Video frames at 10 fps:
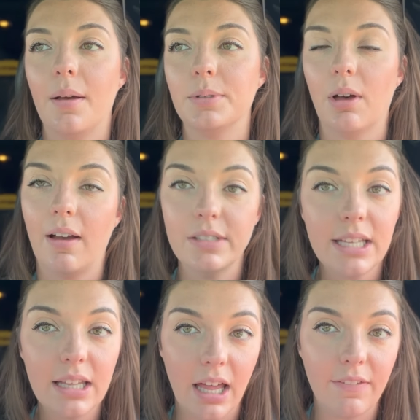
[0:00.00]
So obviously
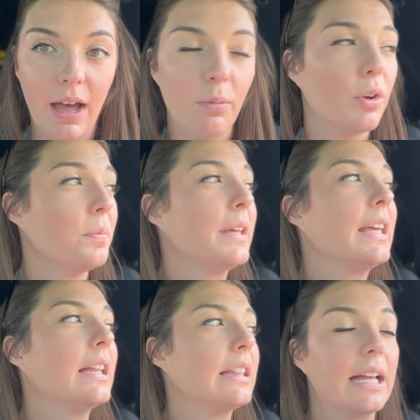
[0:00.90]
a lot of that will
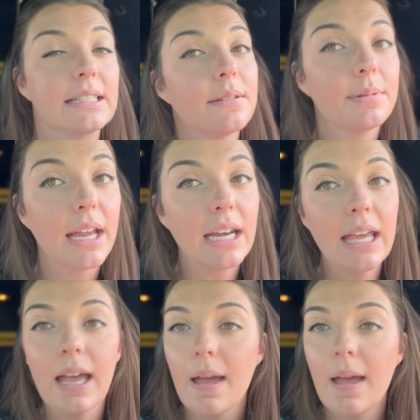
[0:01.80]
be lesson planning,